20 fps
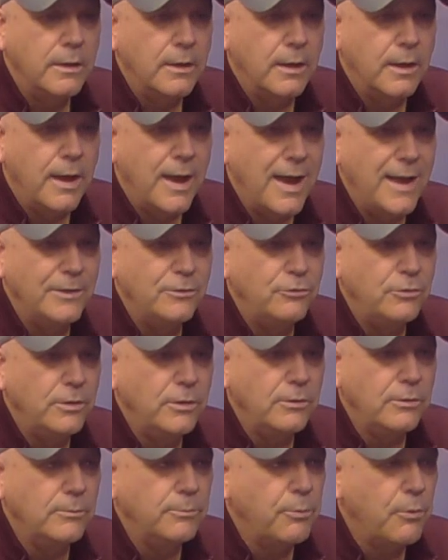uh,
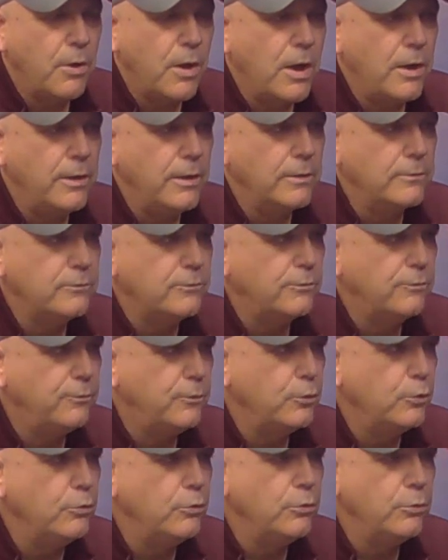hygiene products,
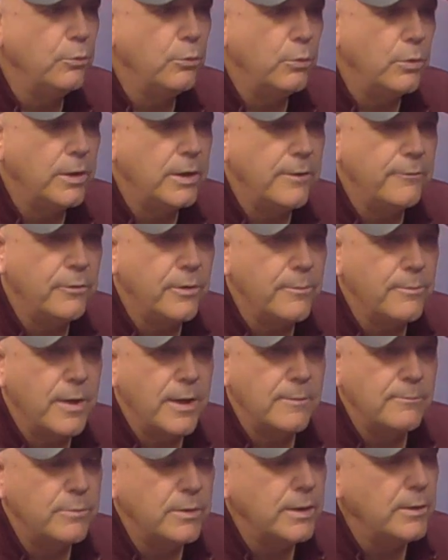food, whatever it
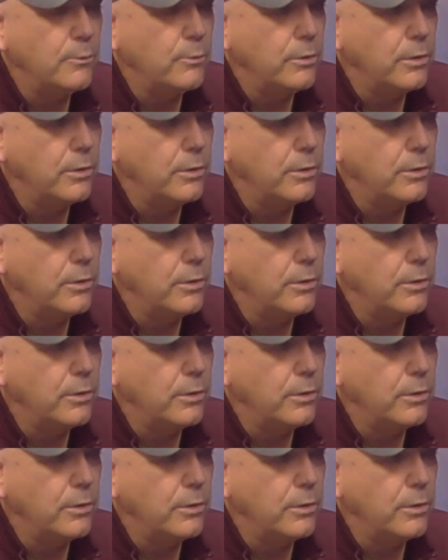might be.